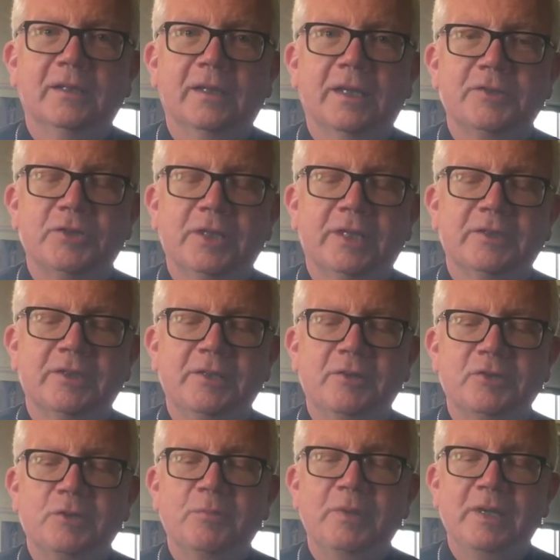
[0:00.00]
as she
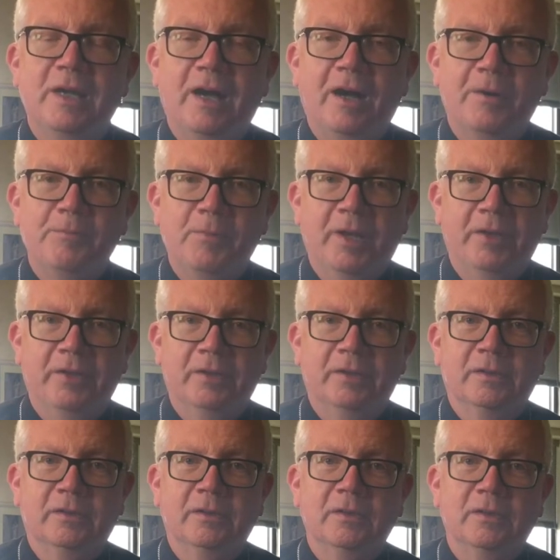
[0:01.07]
continues to be our
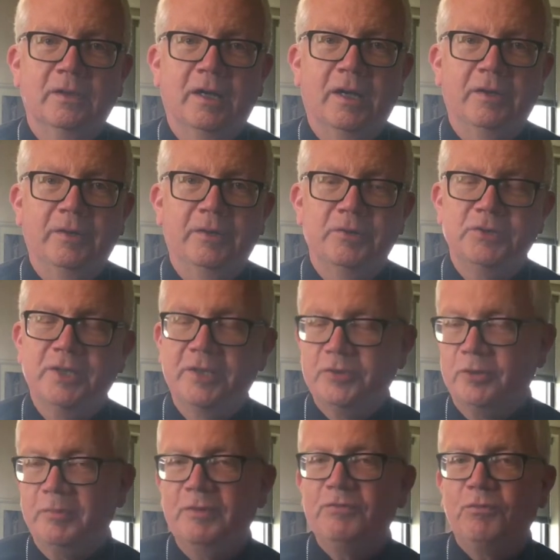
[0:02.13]
mother our
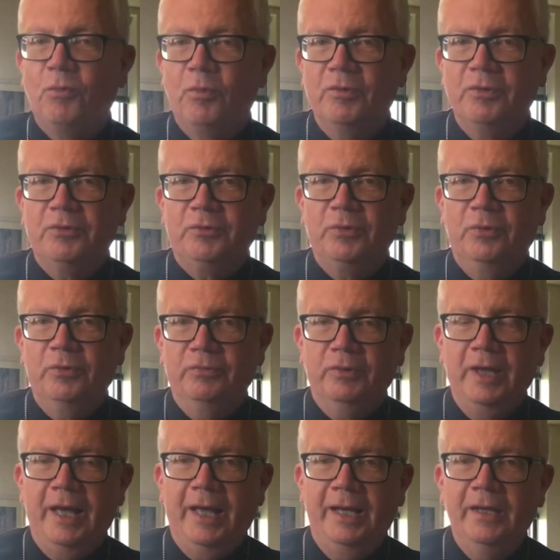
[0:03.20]
intercessor before the throne of
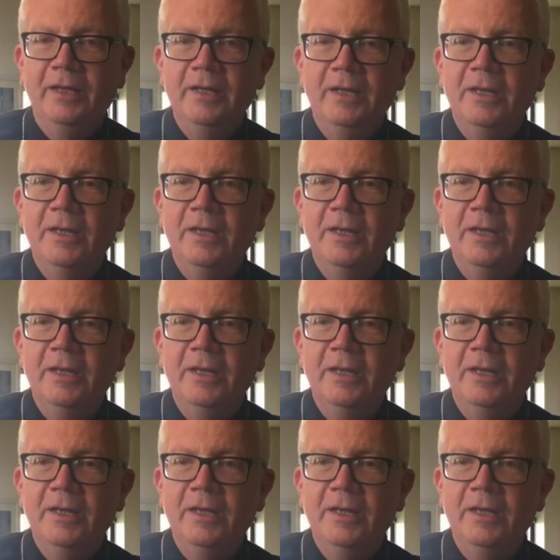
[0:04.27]
God.